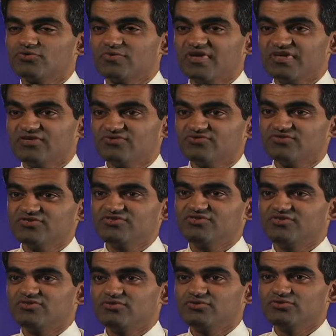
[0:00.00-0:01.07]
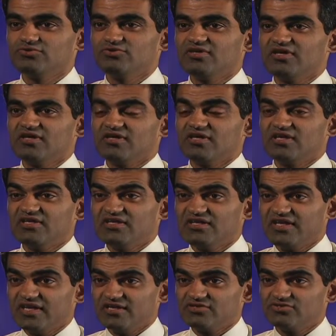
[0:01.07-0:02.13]
But my interests include uh, kidney
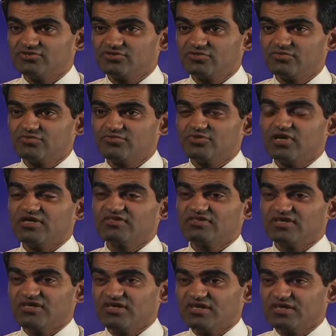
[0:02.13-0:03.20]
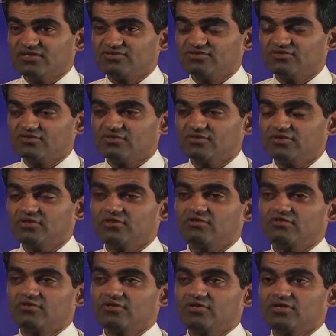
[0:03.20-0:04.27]
cancer, prostate cancer,
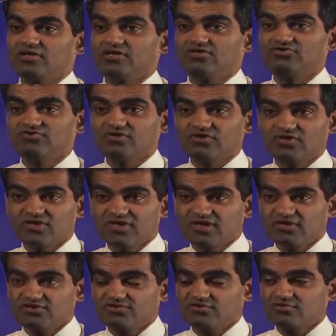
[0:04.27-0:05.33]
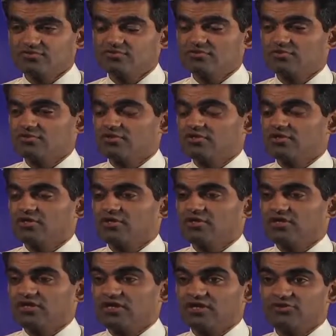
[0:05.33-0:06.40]
uh, adrenal cancer.
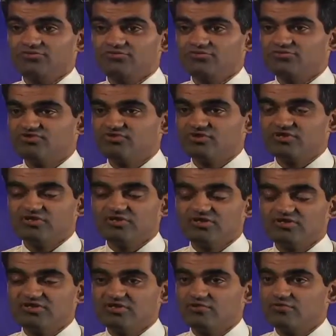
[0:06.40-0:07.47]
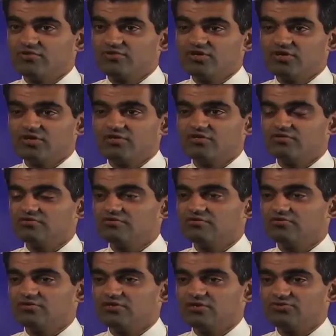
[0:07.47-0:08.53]
I also uh, deal with all
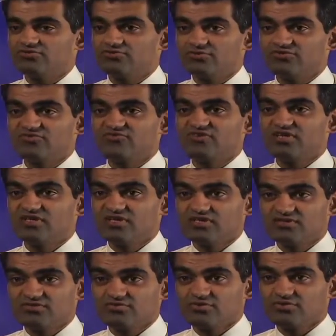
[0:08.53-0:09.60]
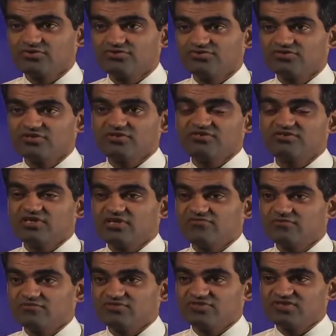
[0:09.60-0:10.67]
uh, sorts of kidney disorders. Aside
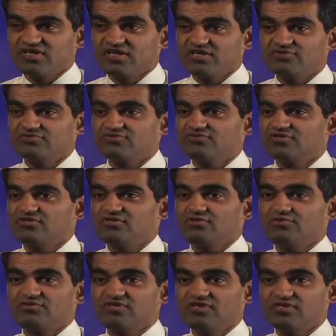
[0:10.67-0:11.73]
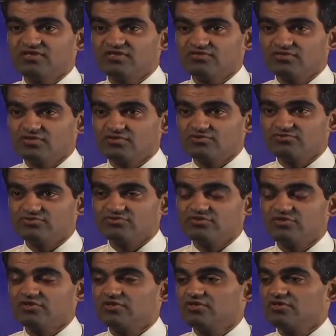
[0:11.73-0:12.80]
from just cancers, I deal with kidney stones.
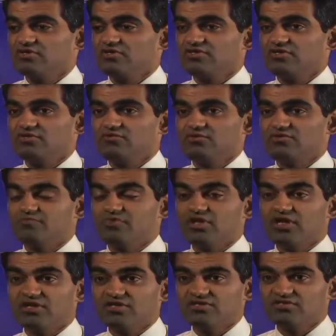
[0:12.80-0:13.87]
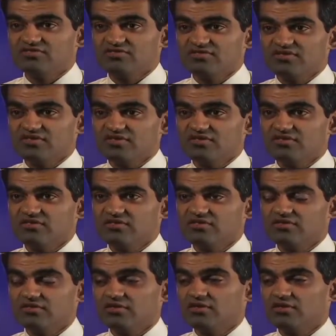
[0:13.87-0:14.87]
I deal with blockages of the kidney.